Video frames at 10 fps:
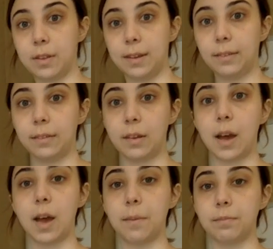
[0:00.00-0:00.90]
this.
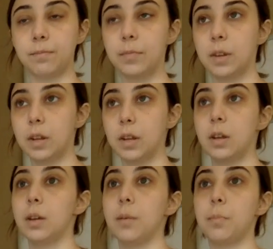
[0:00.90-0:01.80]

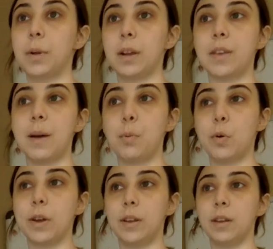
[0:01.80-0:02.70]
But at that
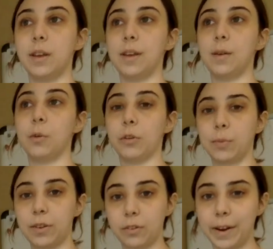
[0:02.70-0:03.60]
point, once
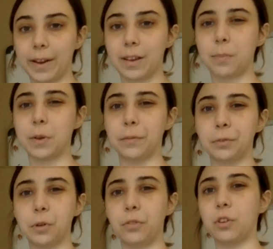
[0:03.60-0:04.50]
we start getting up there,
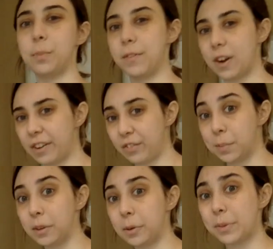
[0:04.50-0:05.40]
flutes, you'll be very
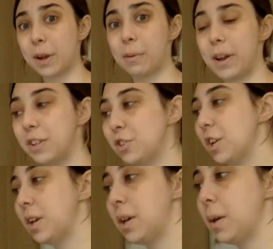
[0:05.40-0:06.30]
familiar with that range.
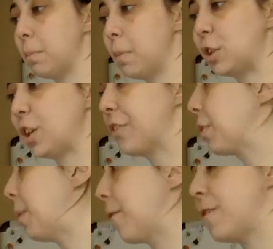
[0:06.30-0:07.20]
Much else
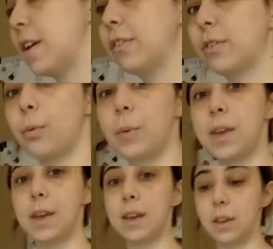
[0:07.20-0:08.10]
above this,
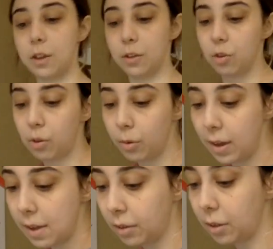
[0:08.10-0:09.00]
we do
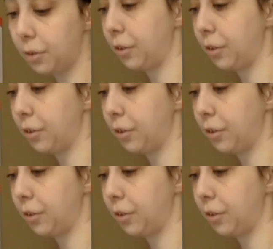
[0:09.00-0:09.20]
a little